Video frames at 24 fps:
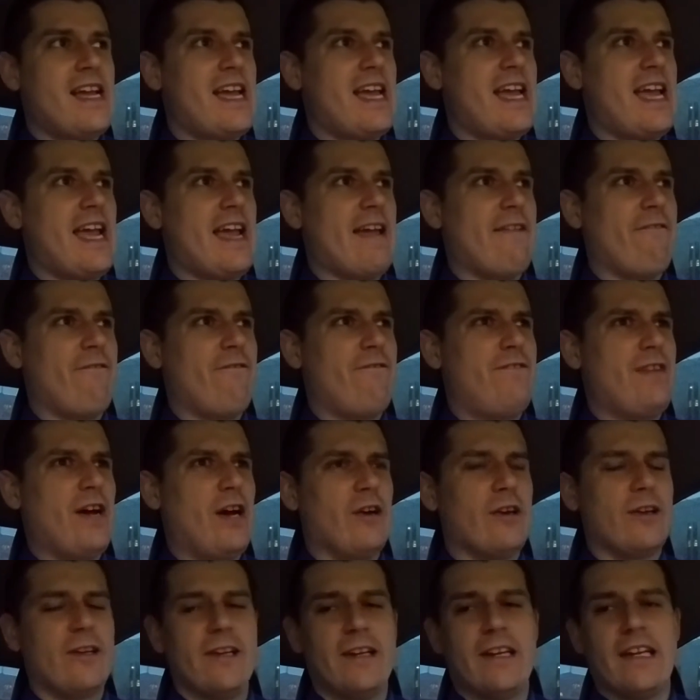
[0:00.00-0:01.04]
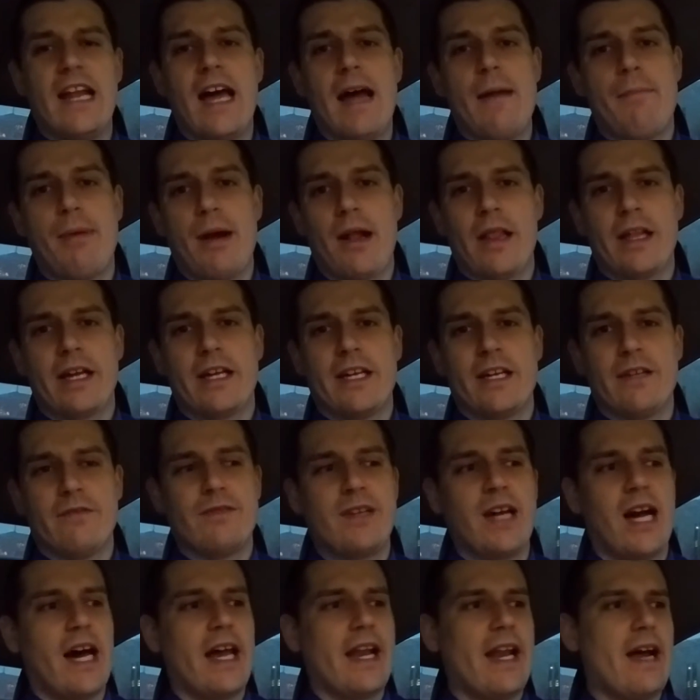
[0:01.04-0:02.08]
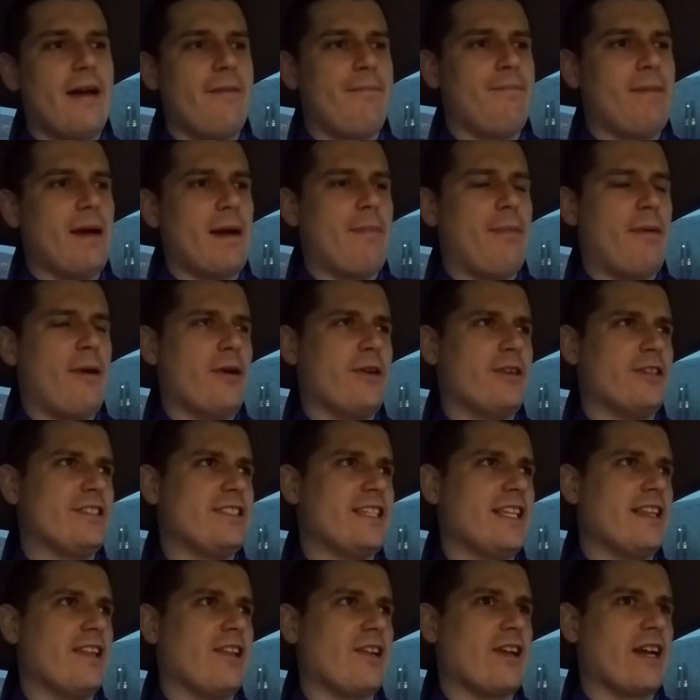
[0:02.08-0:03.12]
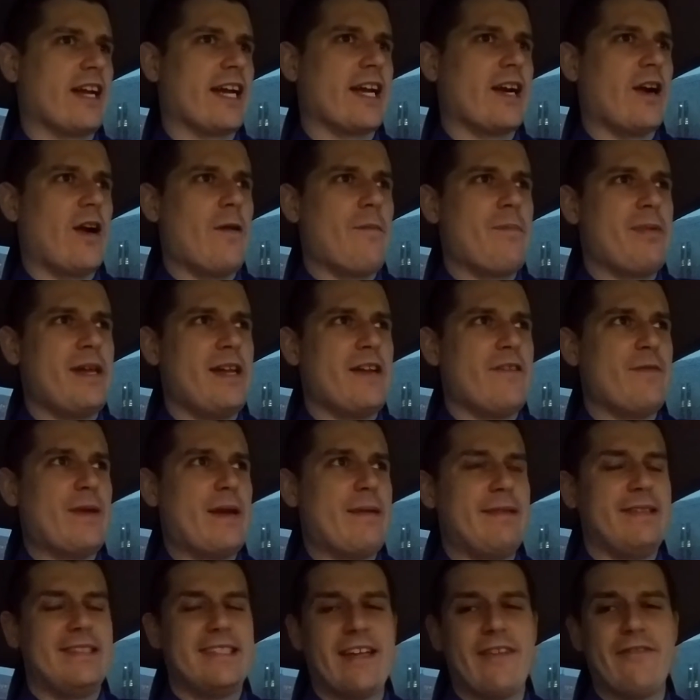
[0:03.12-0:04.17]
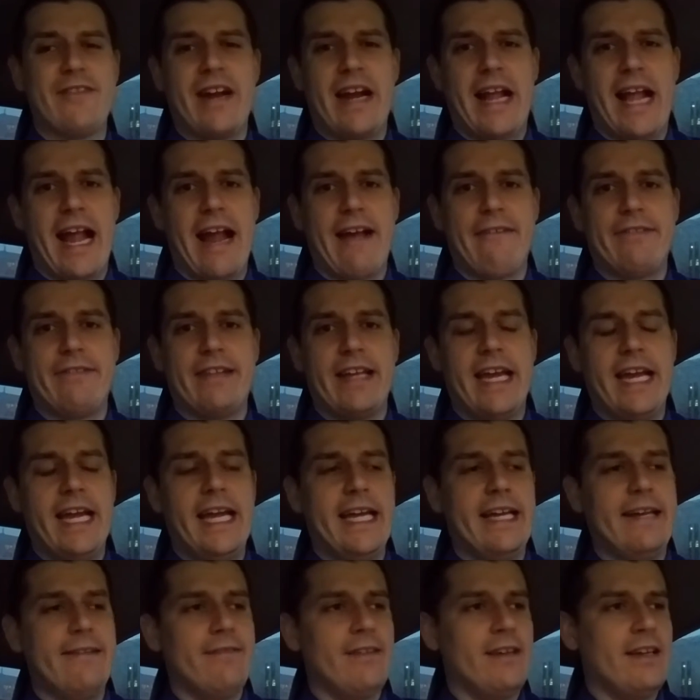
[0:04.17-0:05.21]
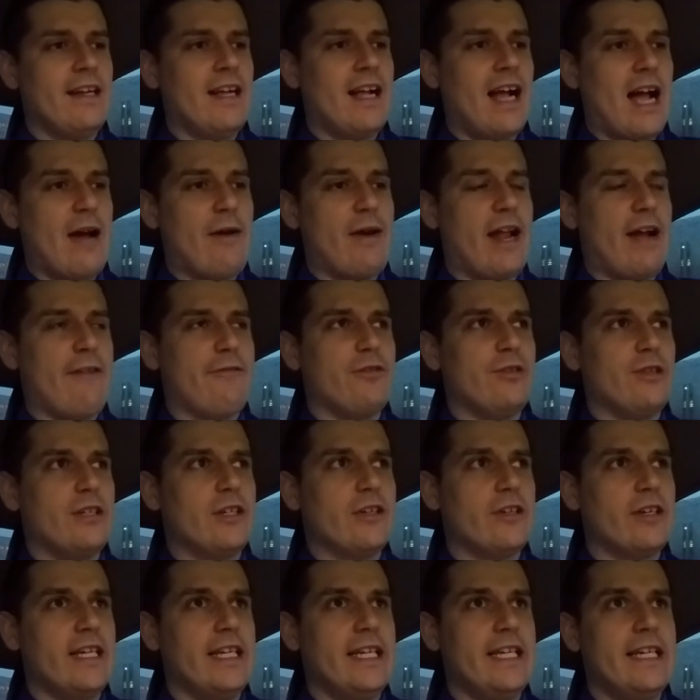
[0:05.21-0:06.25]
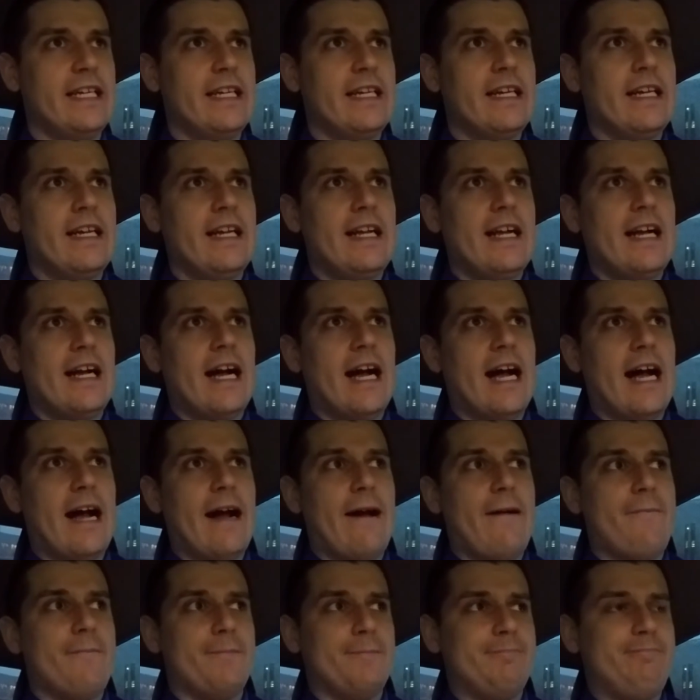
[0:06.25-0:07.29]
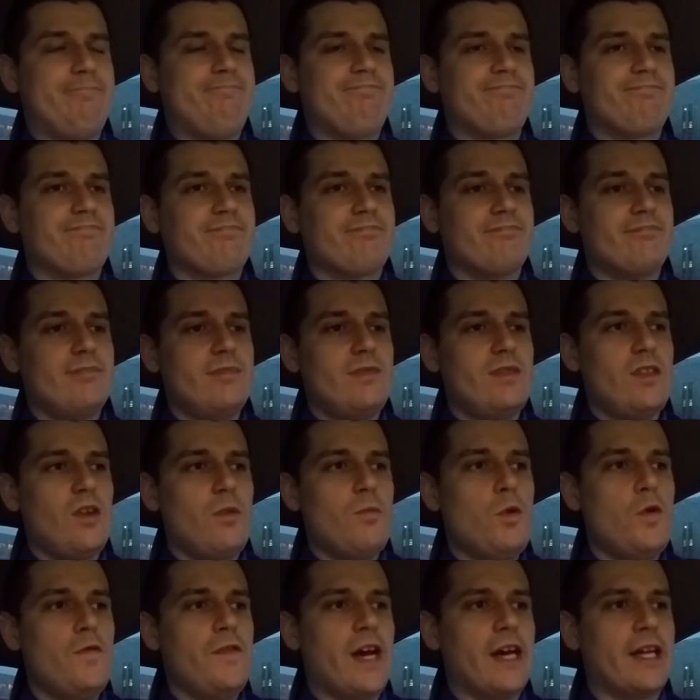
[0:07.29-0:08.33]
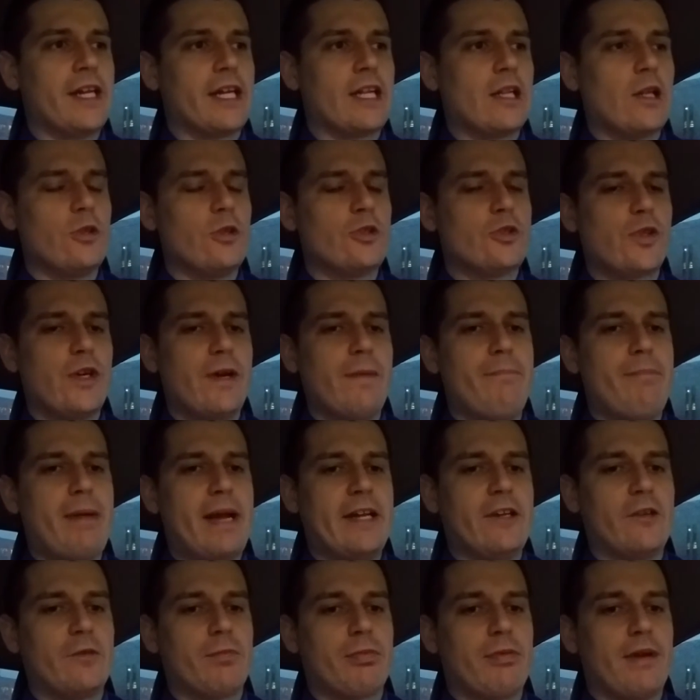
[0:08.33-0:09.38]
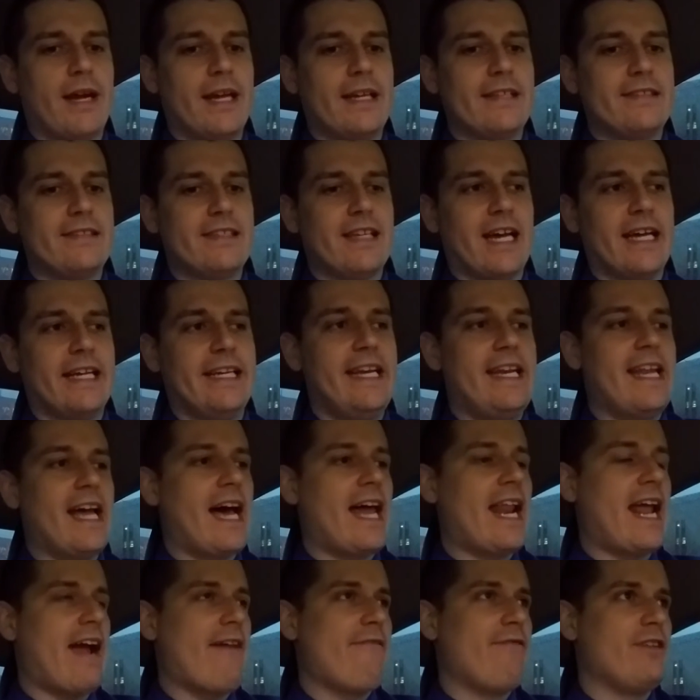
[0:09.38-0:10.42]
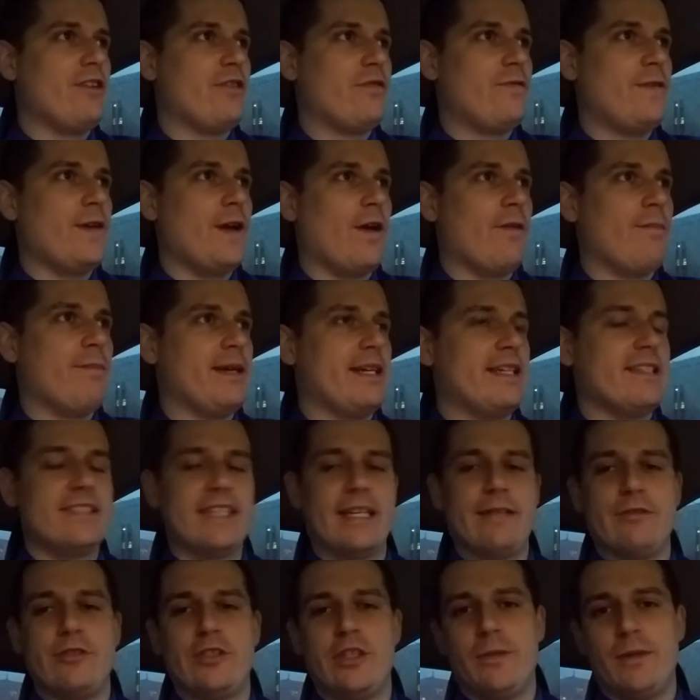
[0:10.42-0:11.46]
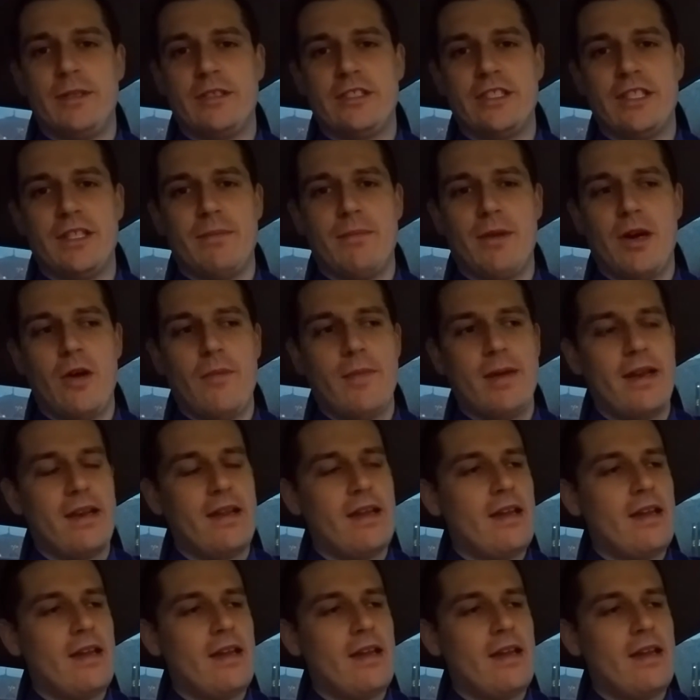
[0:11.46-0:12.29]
It felt good. I probably could have gone up. My partner said it looked like an RP of maybe 7.5 to 8. I would have to agree. Moved on to close grip bench press. I did not have this film because I was too much in the moment,